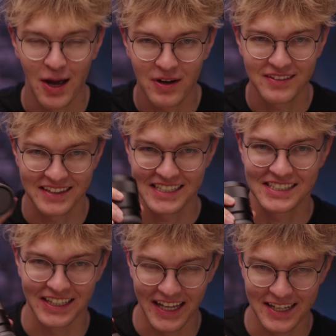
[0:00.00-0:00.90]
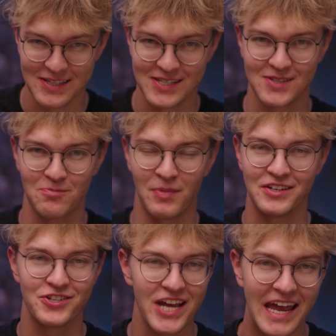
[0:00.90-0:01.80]
I bought this lens
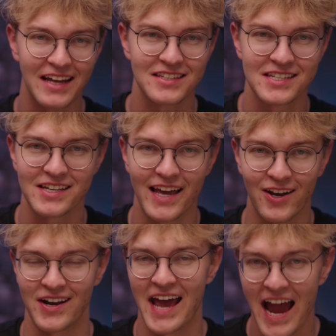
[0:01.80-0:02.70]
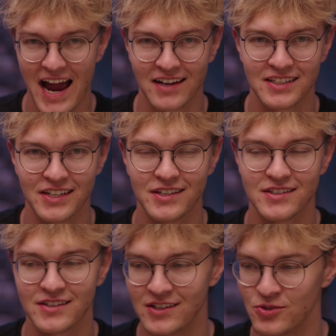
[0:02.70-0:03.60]
by chance and on
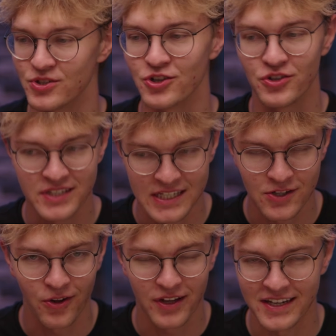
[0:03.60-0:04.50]
accident because it was a good deal,